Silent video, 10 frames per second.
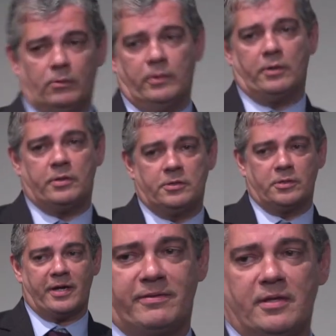Well, Donna,
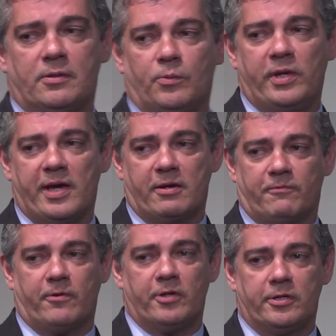I think we had a
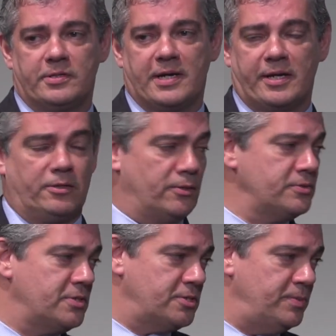very good
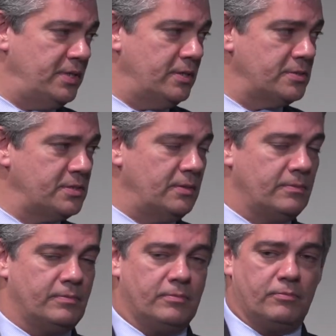diagnosis because
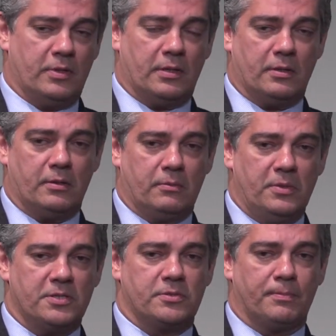
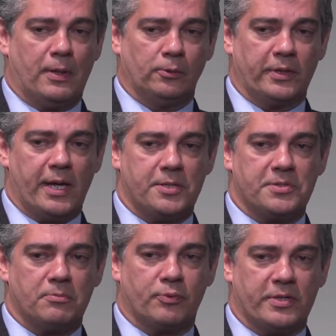Minister Paulo Guedes
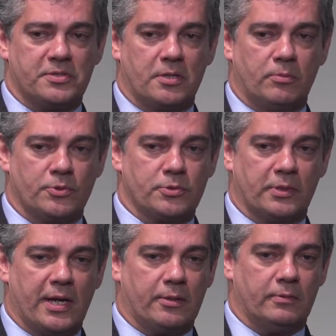and President
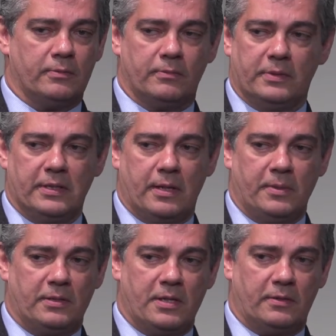Bolsonaro, I
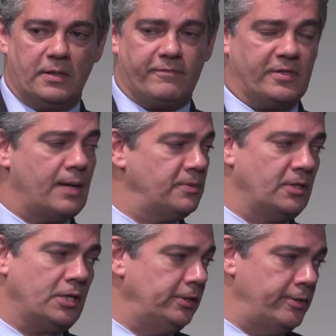mean, they've adopted a
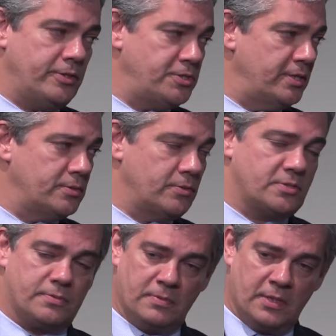clear agenda. So
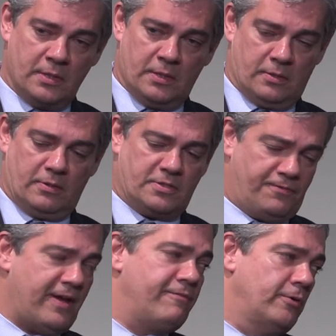it's a
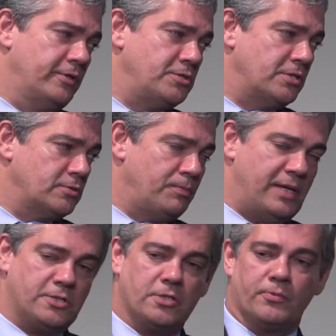five-fold agenda. So
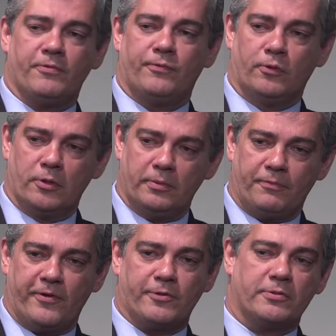pension reform, the
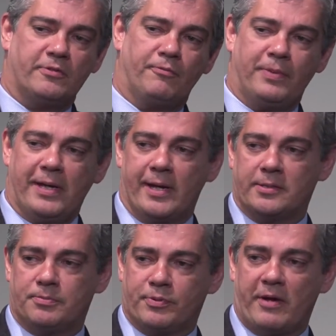Federative
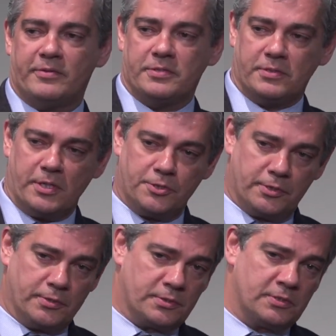Pact,
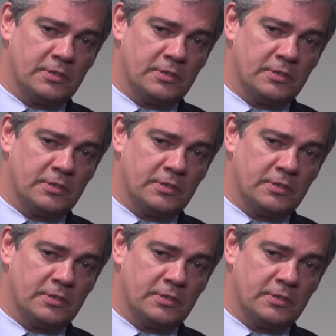privatizations,